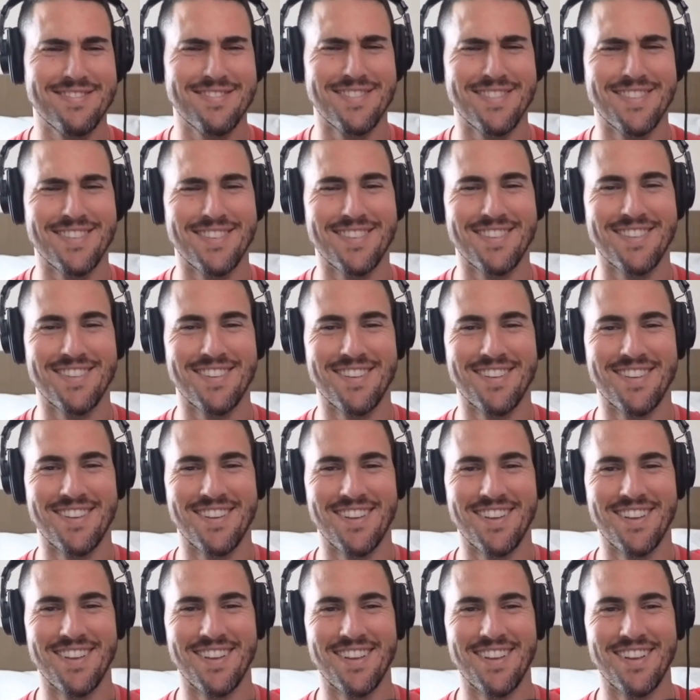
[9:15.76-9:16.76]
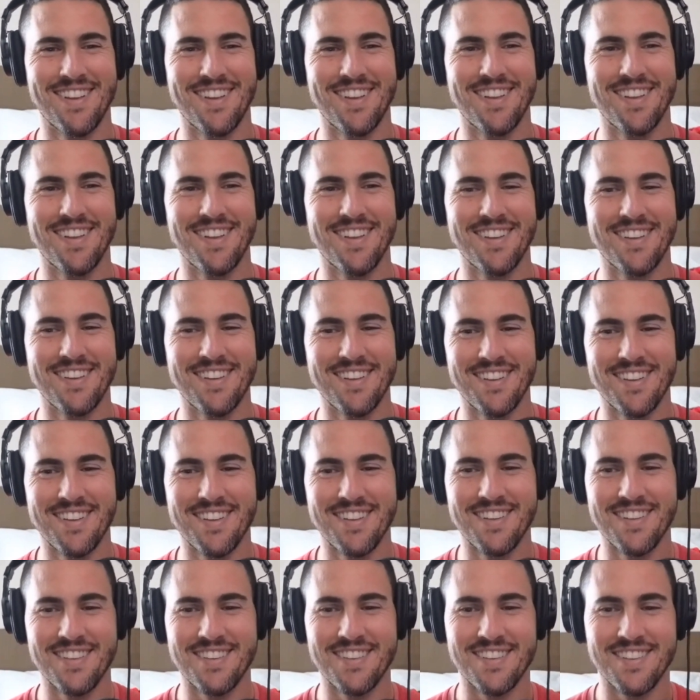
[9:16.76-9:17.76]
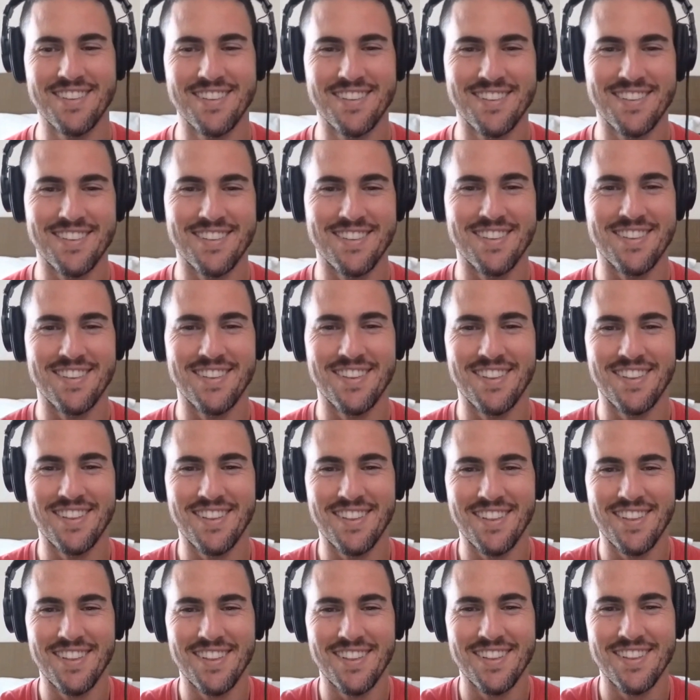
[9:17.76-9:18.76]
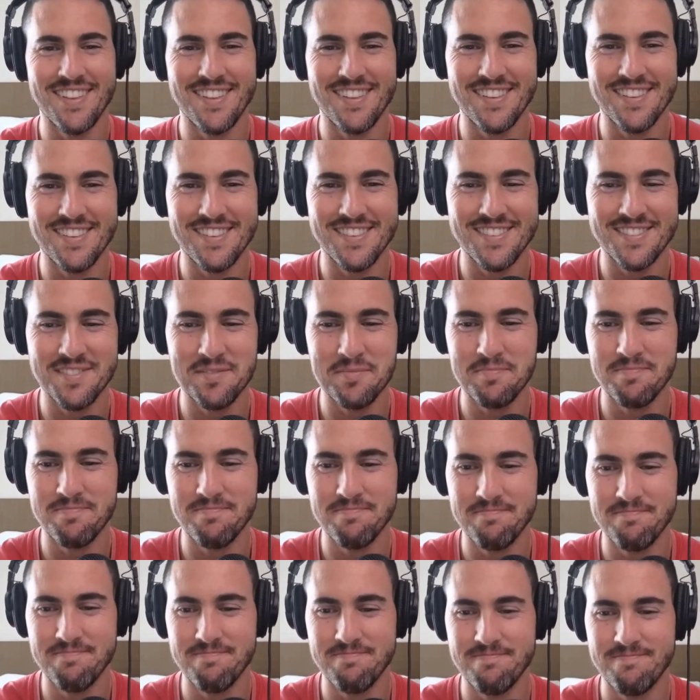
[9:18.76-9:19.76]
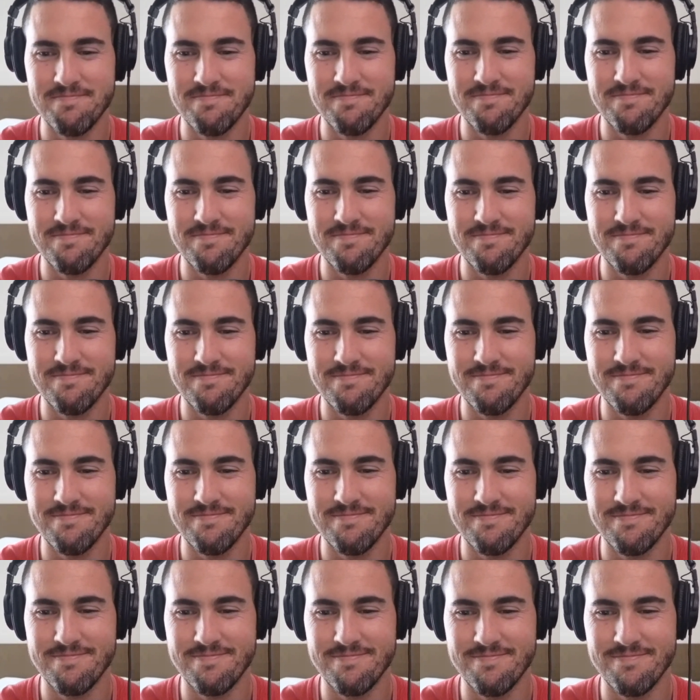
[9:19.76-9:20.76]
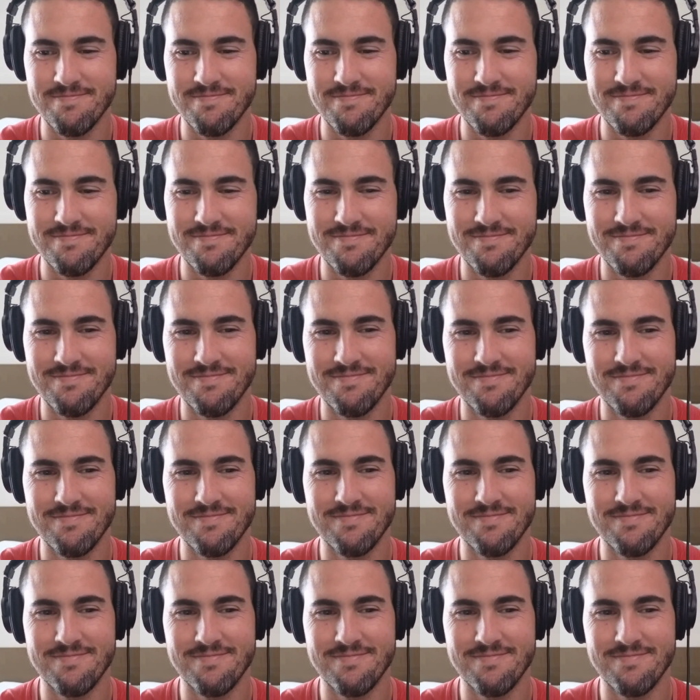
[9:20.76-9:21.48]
This person isn't speaking.